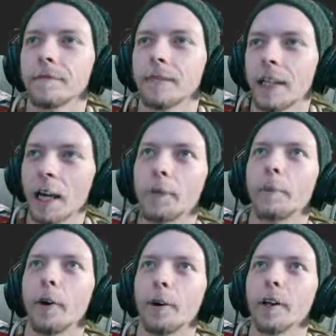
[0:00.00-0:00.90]
Gotta be
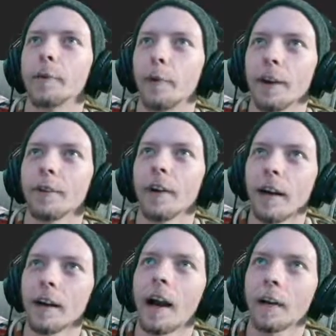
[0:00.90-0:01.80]
buttering bread,
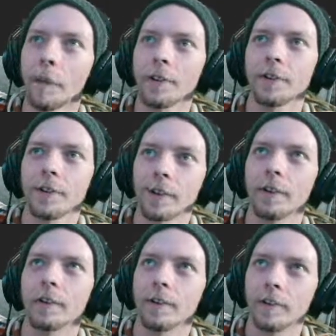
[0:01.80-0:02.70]
right? I'd imagine
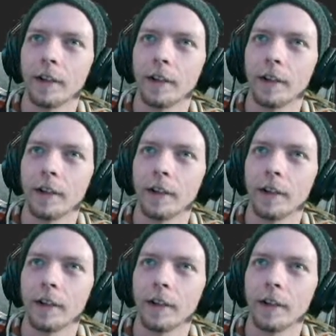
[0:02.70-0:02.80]
so.